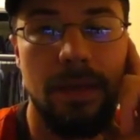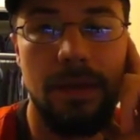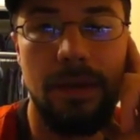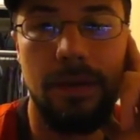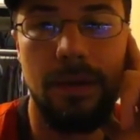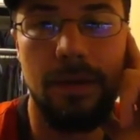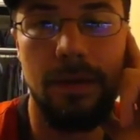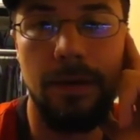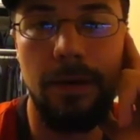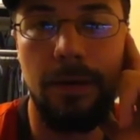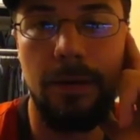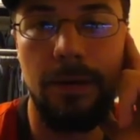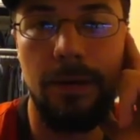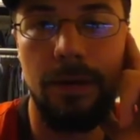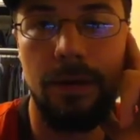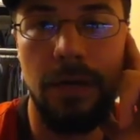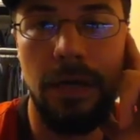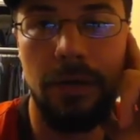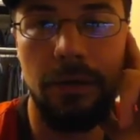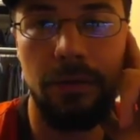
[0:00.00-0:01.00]

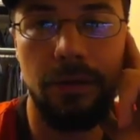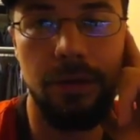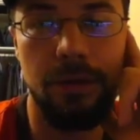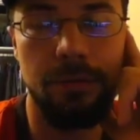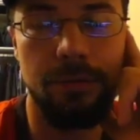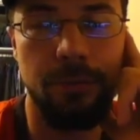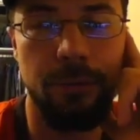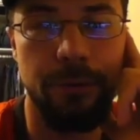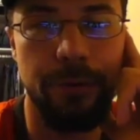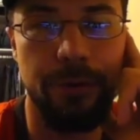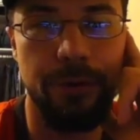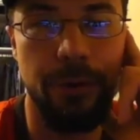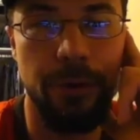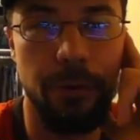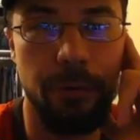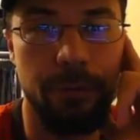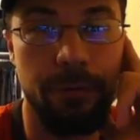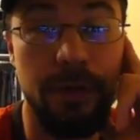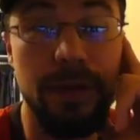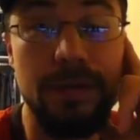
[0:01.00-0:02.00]
Not only for your
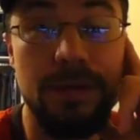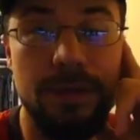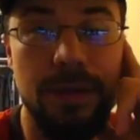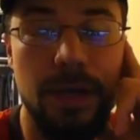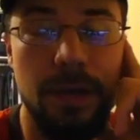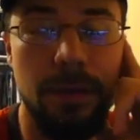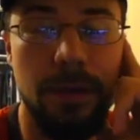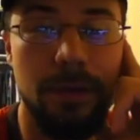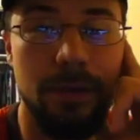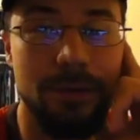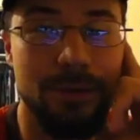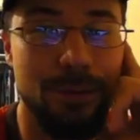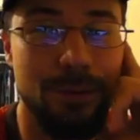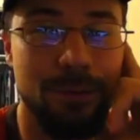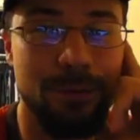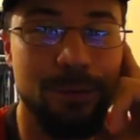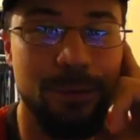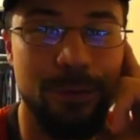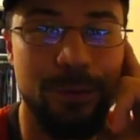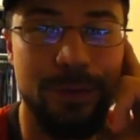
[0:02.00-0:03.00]
own fun's sake, but
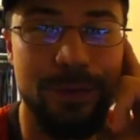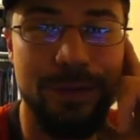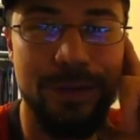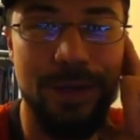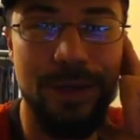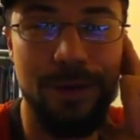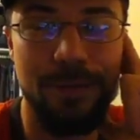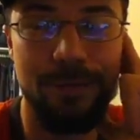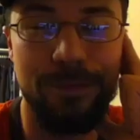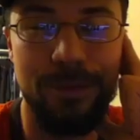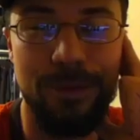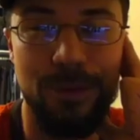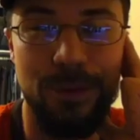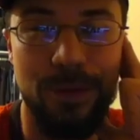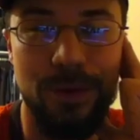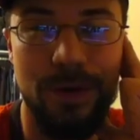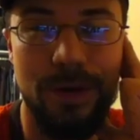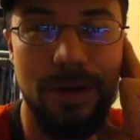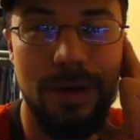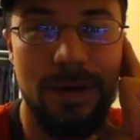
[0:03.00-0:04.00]
also for the sake of
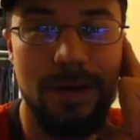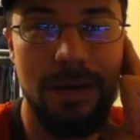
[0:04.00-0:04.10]
your